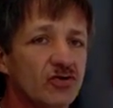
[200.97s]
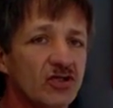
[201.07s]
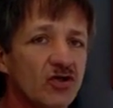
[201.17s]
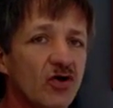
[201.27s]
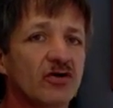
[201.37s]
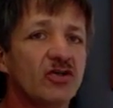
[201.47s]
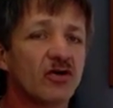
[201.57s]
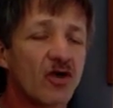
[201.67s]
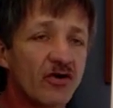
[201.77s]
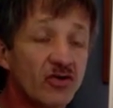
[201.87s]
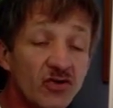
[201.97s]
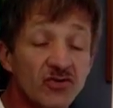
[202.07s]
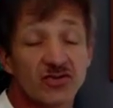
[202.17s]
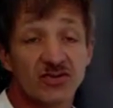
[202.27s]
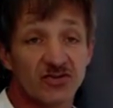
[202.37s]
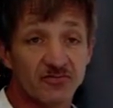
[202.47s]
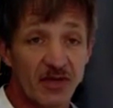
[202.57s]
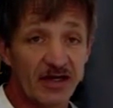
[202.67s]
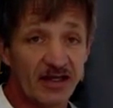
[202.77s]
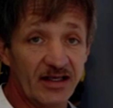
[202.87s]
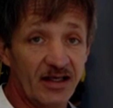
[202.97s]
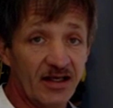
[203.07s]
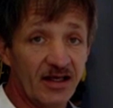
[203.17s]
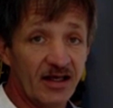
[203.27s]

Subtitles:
The wrong usage of money